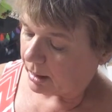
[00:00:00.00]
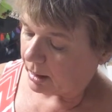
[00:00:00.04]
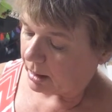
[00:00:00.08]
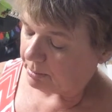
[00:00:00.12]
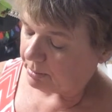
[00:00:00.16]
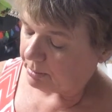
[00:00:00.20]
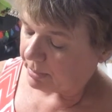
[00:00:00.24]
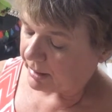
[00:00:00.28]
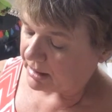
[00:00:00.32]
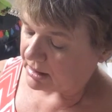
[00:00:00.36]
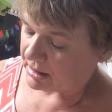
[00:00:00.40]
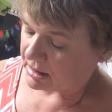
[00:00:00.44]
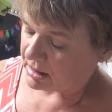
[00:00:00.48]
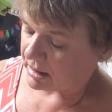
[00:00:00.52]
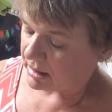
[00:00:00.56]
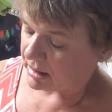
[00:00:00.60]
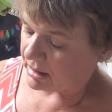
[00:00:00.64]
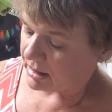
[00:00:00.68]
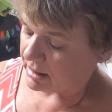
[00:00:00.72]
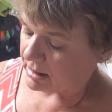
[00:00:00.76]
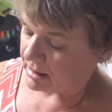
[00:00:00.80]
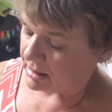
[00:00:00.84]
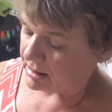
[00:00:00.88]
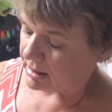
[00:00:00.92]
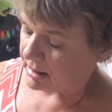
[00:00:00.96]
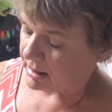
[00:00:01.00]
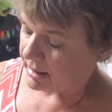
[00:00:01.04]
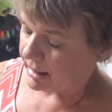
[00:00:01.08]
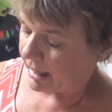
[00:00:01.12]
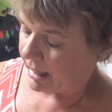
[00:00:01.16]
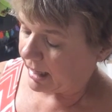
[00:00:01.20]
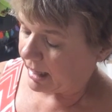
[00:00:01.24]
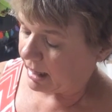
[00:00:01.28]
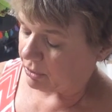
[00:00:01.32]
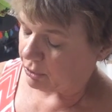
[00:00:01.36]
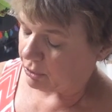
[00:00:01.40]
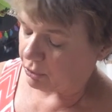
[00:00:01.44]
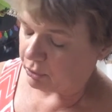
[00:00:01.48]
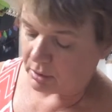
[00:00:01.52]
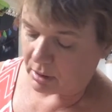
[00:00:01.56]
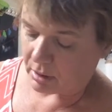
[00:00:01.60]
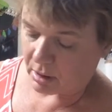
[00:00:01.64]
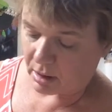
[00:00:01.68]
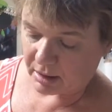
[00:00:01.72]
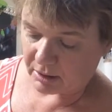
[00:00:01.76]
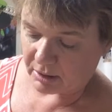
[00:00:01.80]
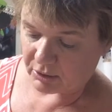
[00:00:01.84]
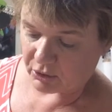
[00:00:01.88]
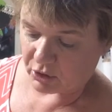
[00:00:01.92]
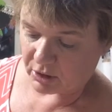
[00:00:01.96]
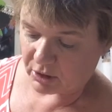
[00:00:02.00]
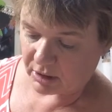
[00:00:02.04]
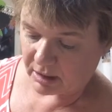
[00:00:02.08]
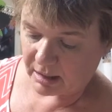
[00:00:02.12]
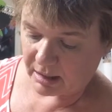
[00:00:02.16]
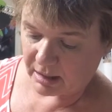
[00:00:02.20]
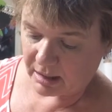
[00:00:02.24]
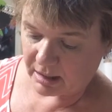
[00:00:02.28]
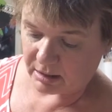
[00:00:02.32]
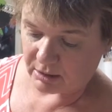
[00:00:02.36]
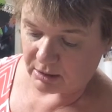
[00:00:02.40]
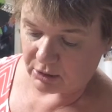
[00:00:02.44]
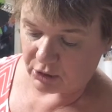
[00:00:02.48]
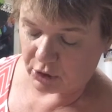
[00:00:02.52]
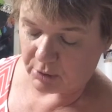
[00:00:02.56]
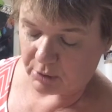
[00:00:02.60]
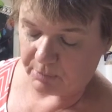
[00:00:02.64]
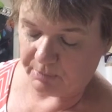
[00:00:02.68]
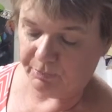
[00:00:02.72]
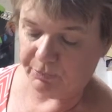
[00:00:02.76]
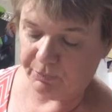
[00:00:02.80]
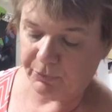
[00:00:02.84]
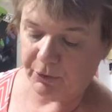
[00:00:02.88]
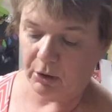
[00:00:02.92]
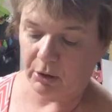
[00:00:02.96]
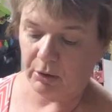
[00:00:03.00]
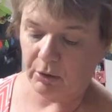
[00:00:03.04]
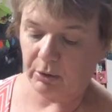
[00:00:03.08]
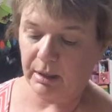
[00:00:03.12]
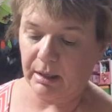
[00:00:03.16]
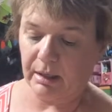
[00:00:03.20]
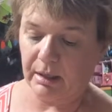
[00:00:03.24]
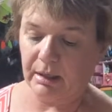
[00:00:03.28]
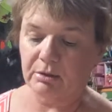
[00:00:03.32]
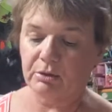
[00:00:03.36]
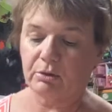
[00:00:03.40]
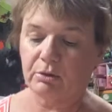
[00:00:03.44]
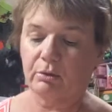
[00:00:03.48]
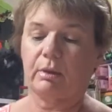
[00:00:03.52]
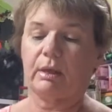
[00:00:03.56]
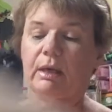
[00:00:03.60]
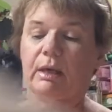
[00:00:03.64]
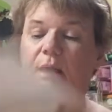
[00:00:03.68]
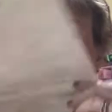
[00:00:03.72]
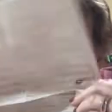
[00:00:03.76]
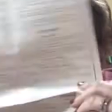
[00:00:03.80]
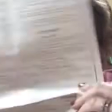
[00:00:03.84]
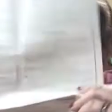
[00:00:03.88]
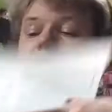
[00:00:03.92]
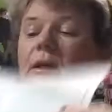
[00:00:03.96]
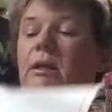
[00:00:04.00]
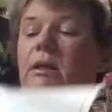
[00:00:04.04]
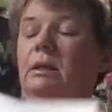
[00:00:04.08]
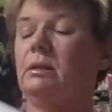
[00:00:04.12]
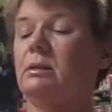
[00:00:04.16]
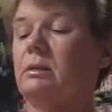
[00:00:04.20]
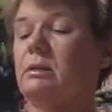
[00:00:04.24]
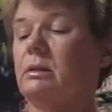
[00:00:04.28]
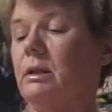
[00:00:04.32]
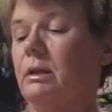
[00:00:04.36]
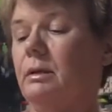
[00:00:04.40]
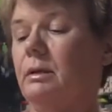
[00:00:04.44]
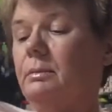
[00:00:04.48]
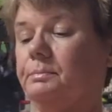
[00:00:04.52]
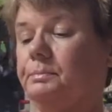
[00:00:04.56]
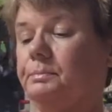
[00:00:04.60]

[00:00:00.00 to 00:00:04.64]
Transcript: based ends gather notched edge. Okay, so that's easy.